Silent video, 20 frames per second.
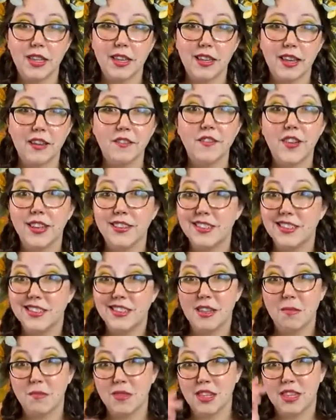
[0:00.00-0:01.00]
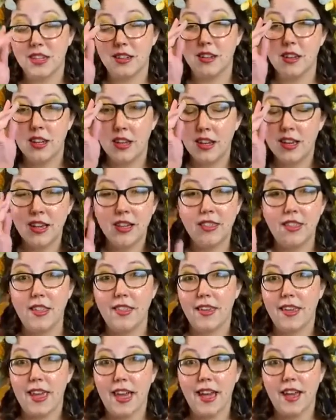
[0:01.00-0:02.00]
Invest in something that
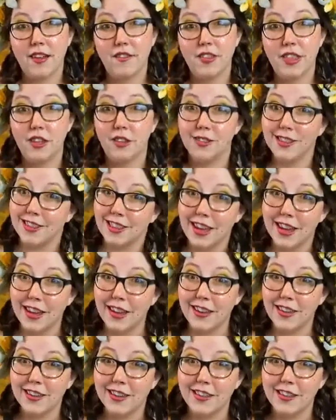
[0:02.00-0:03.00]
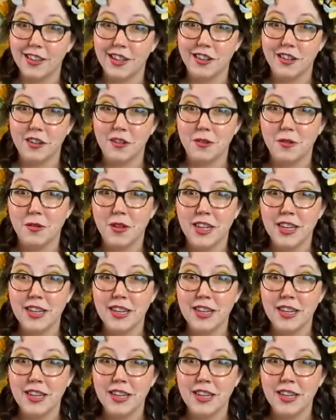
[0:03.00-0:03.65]
they have that you like, you know,